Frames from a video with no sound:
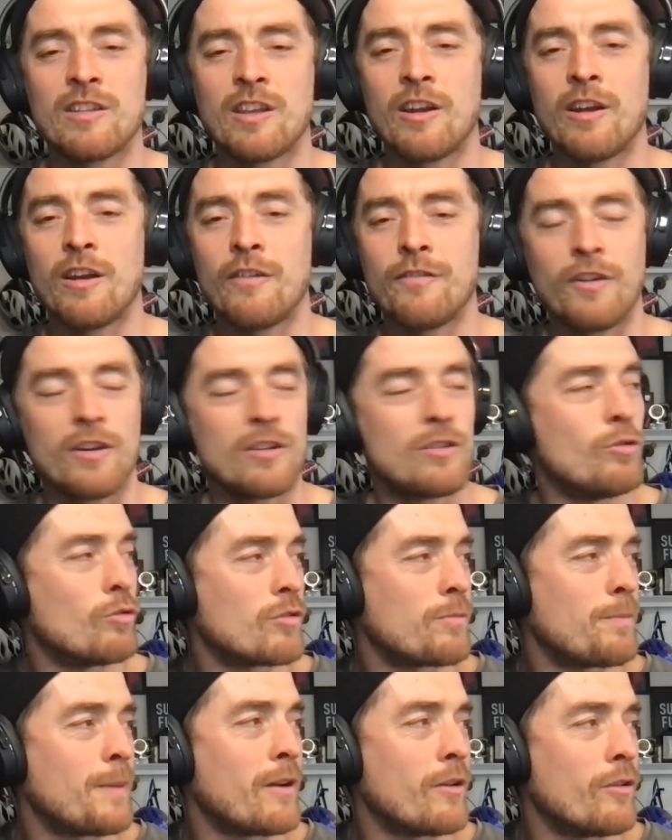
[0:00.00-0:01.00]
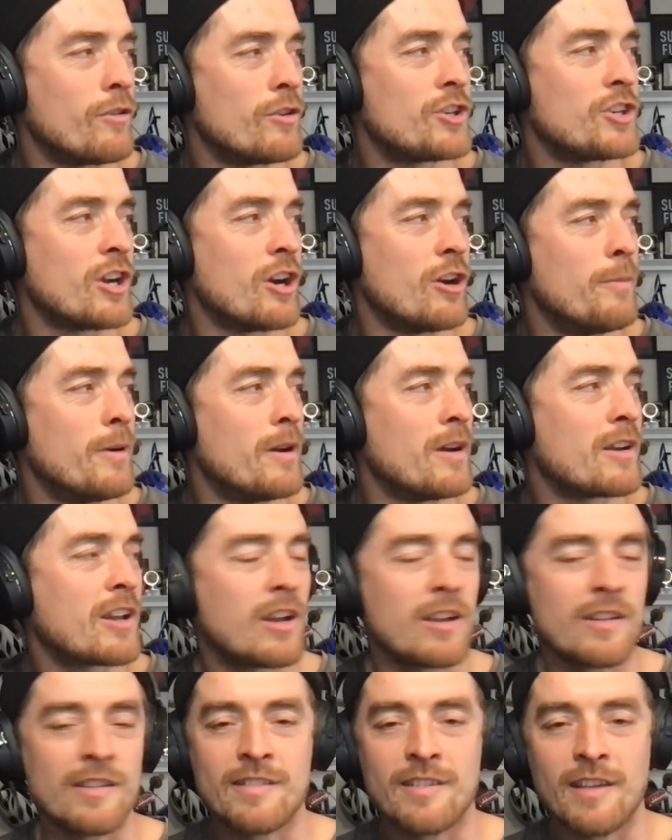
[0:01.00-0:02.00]
know if I talked about it on the show, but
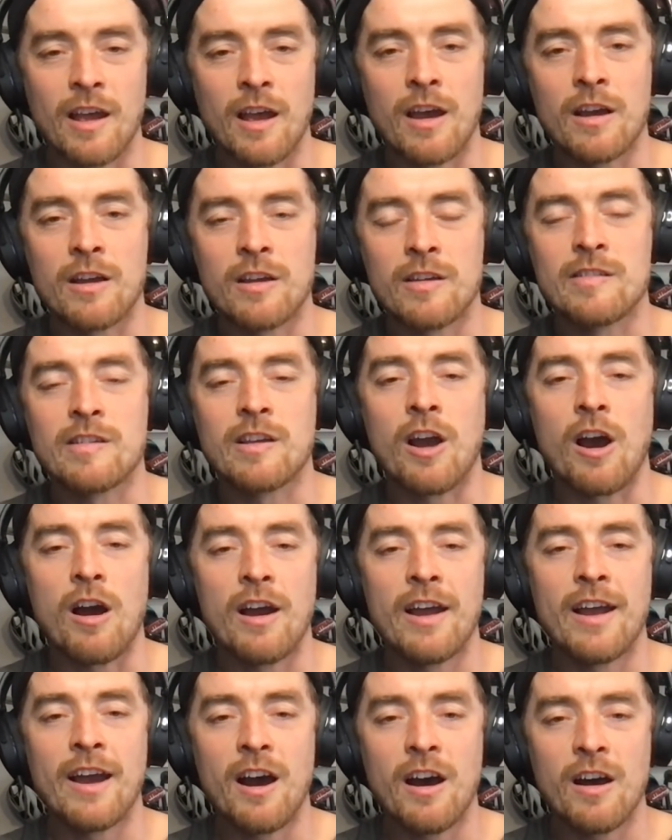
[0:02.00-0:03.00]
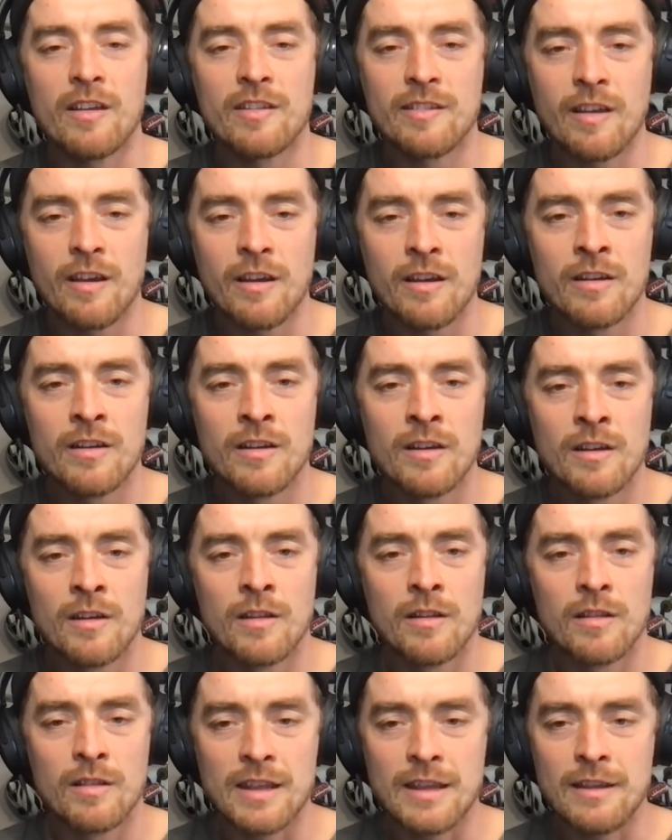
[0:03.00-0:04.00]
because Kai Haase,
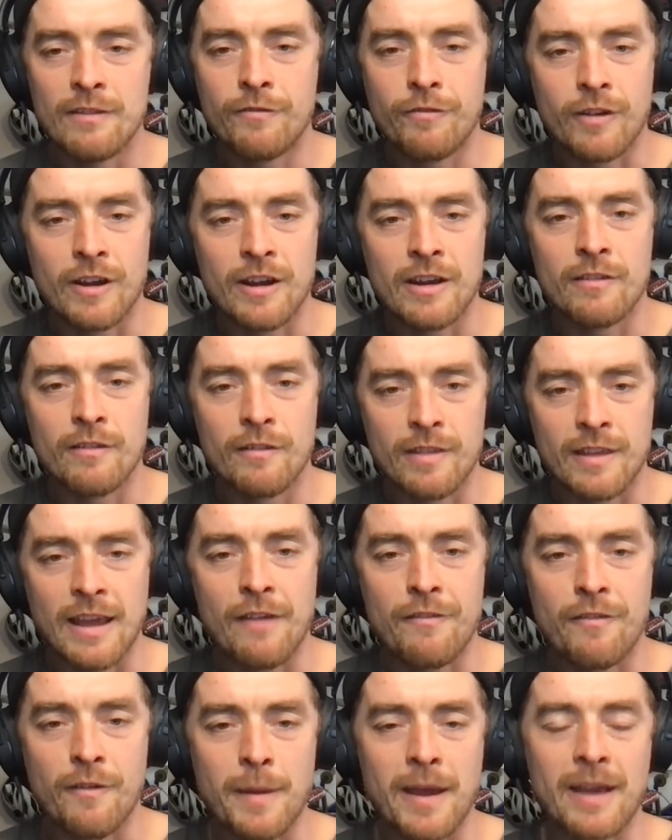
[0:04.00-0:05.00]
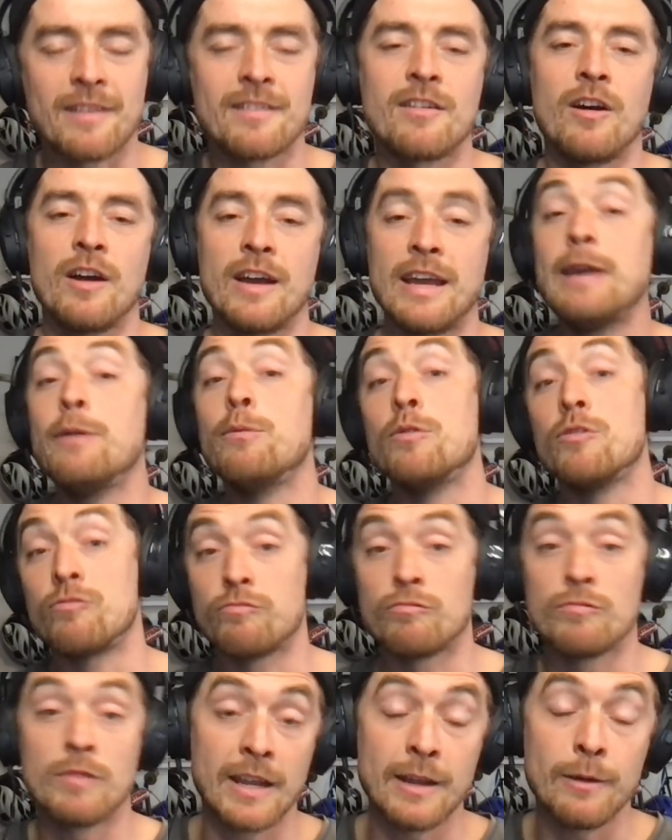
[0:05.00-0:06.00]
the FMX guy, he was
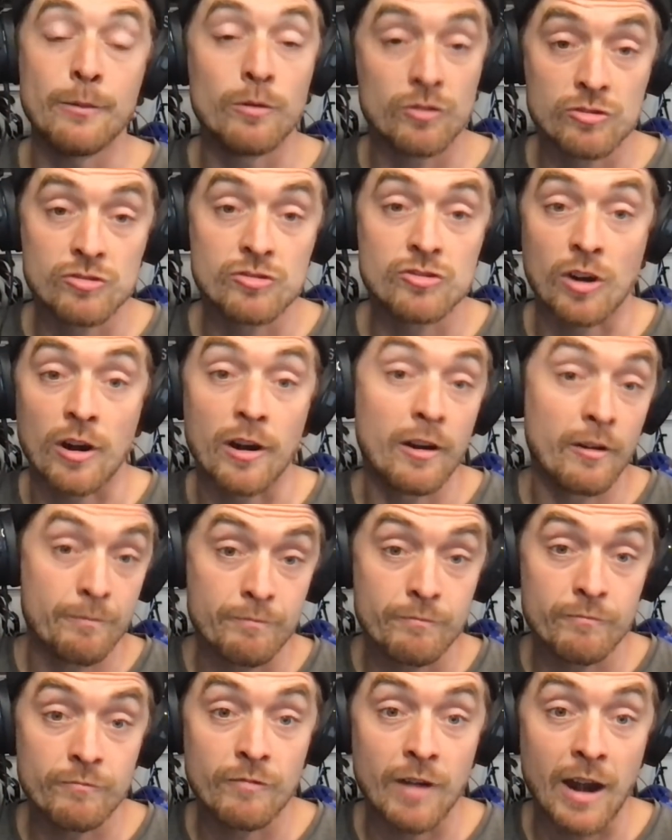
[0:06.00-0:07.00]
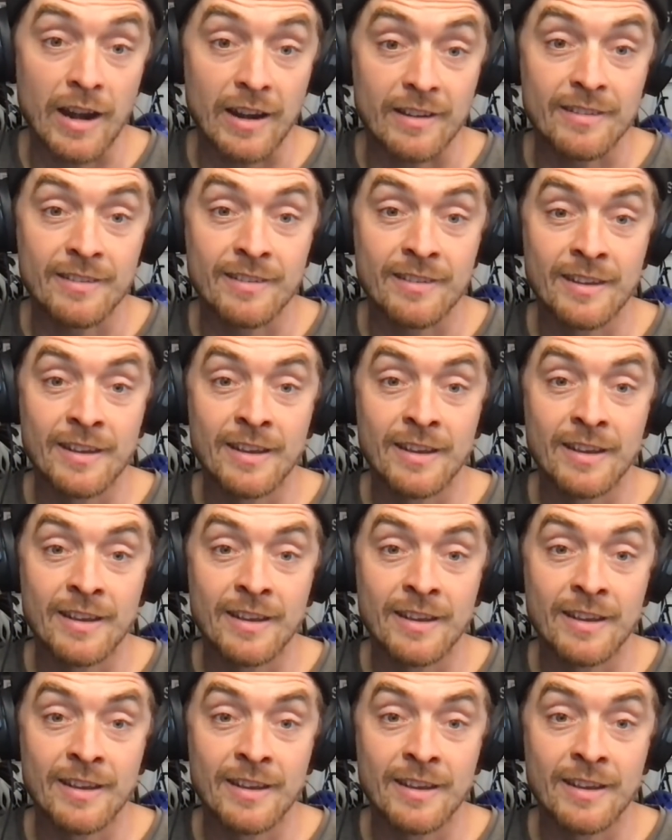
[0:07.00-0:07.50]
trying to race.